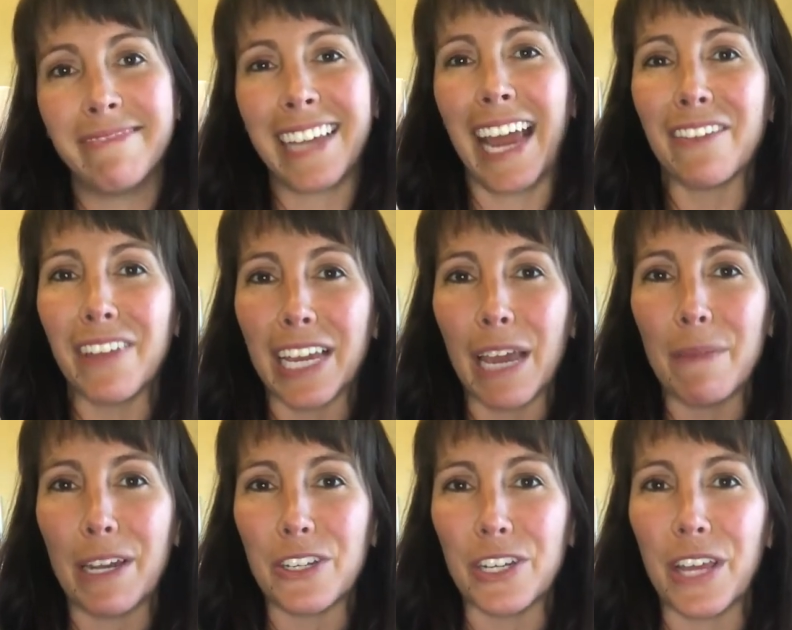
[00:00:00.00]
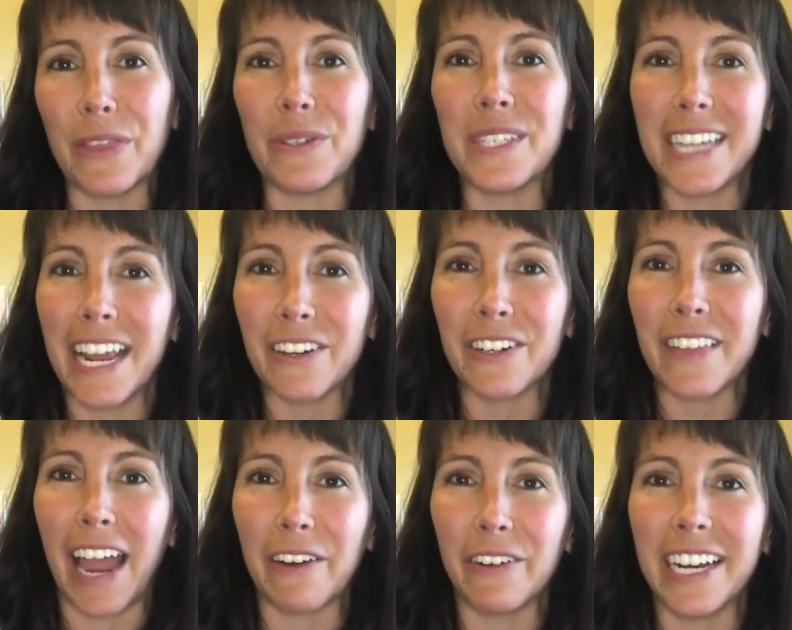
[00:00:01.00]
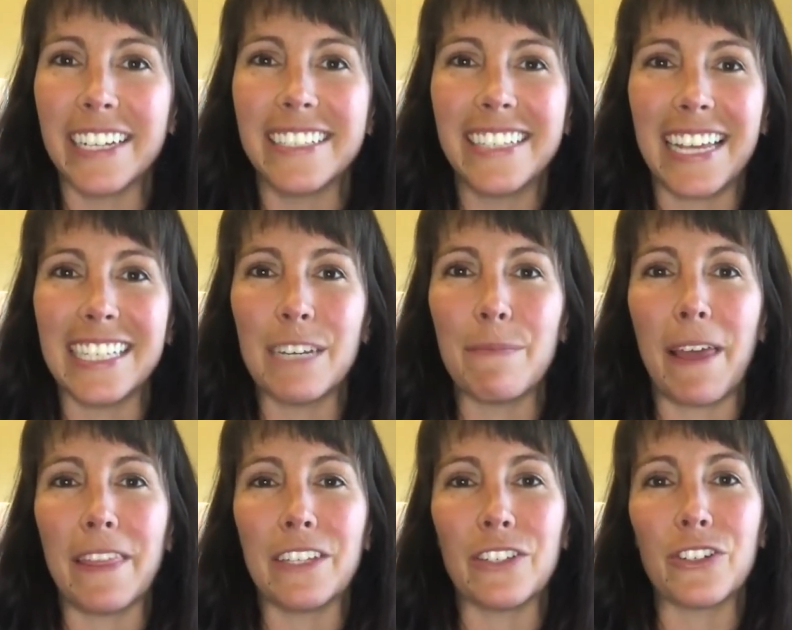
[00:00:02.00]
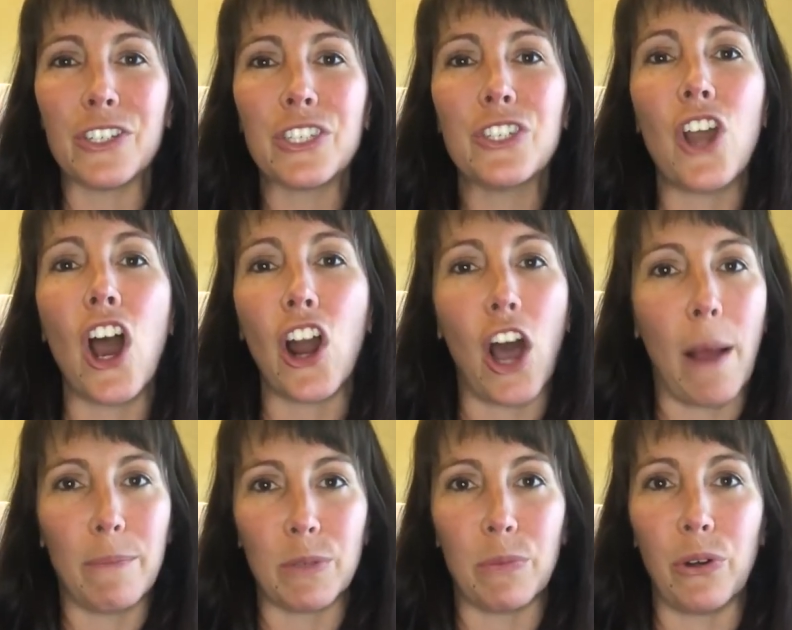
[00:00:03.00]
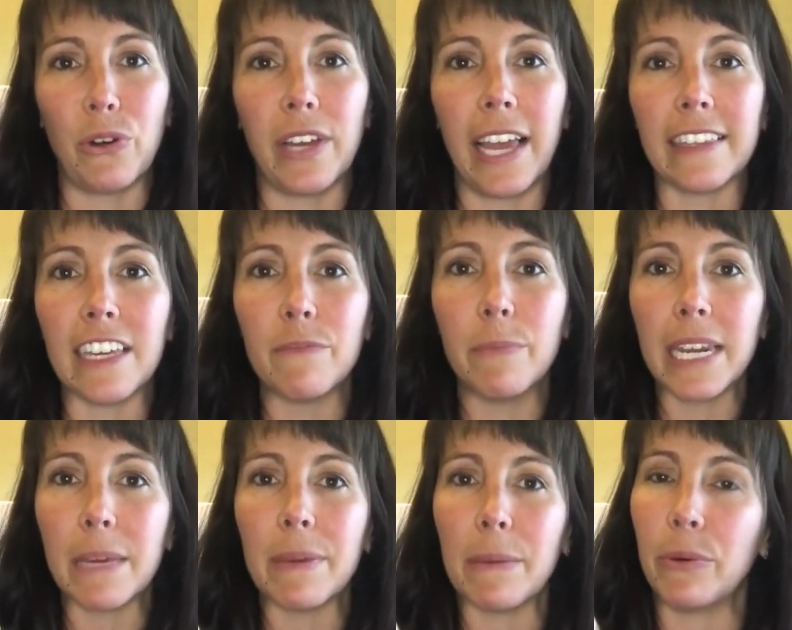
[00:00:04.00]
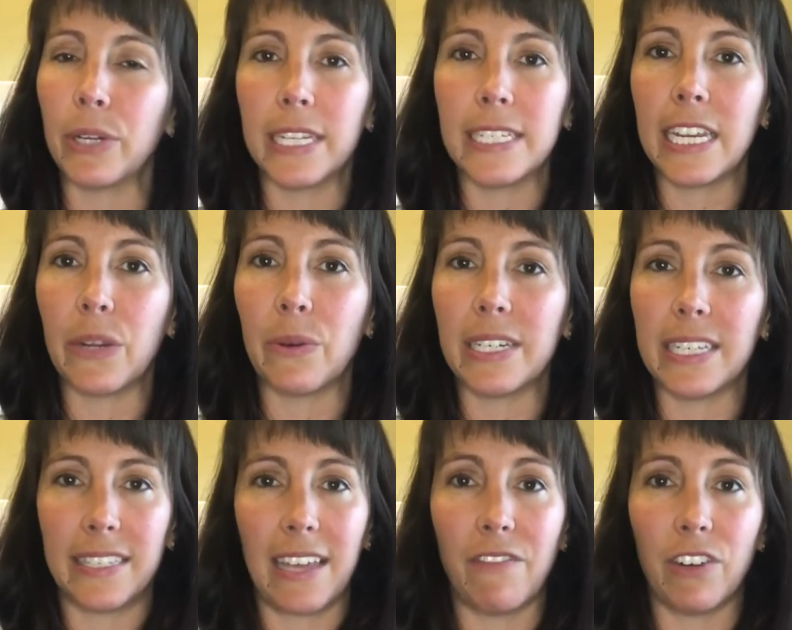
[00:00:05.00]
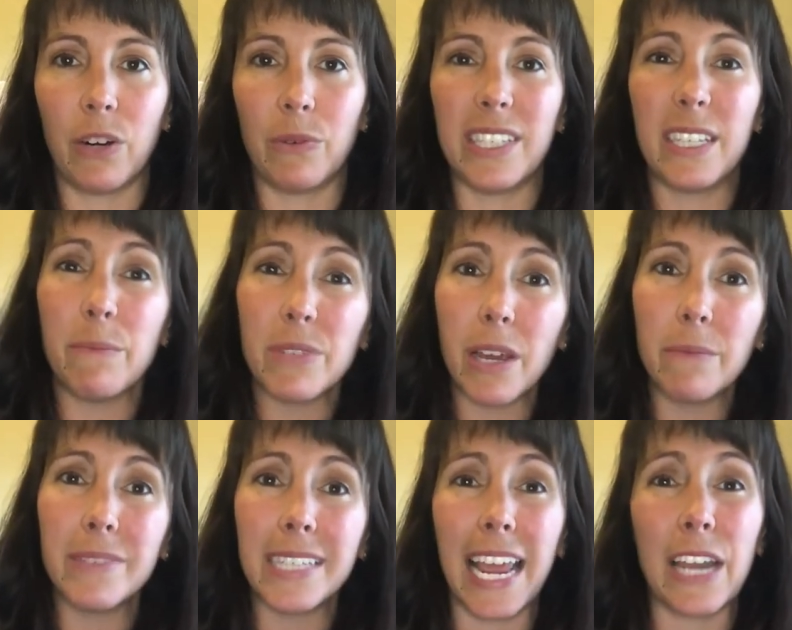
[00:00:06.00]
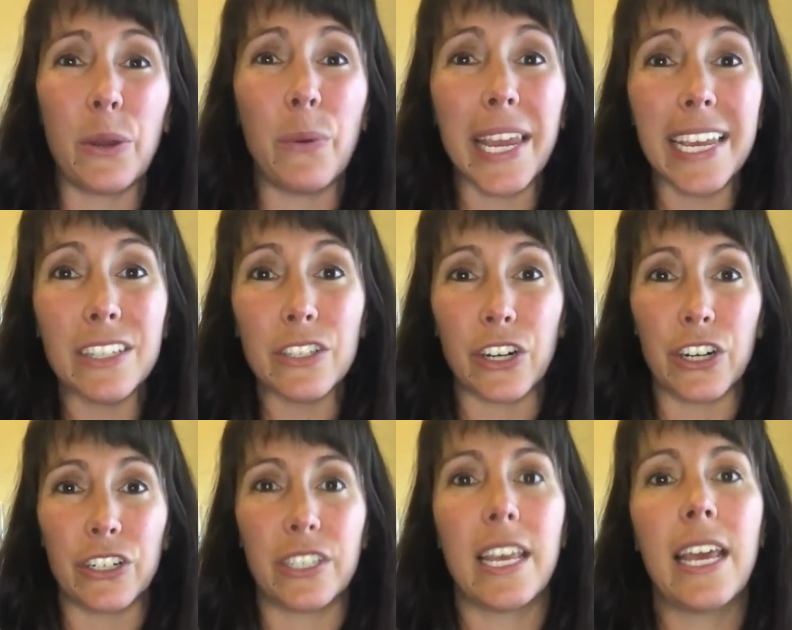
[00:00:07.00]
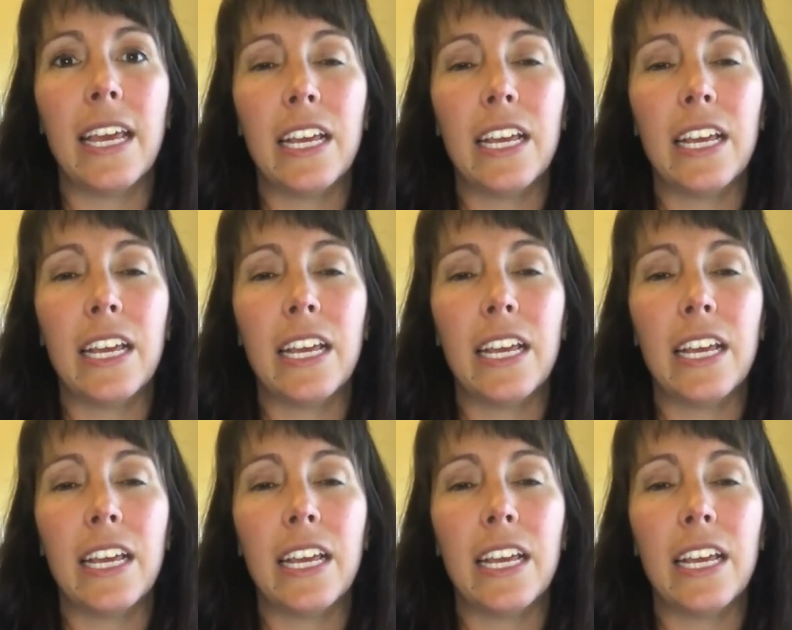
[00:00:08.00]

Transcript: Kind of like I mentioned, those standard thyroid testing methods are just not optimal and leave many people continuing to suffer with symptoms and no answers.